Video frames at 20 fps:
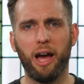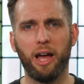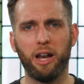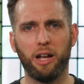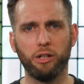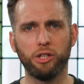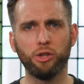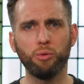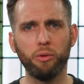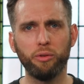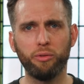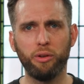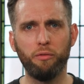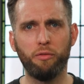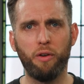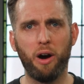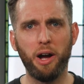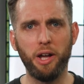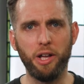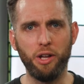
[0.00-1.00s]
And I just want to
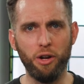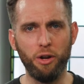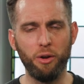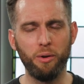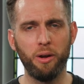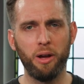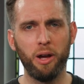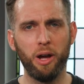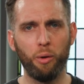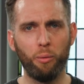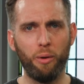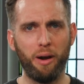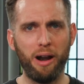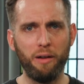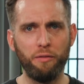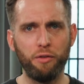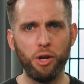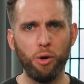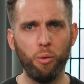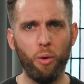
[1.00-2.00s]
invite you,
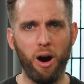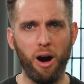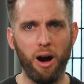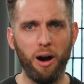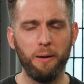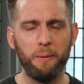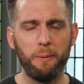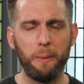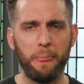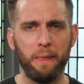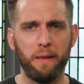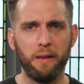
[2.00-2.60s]
wherever you are,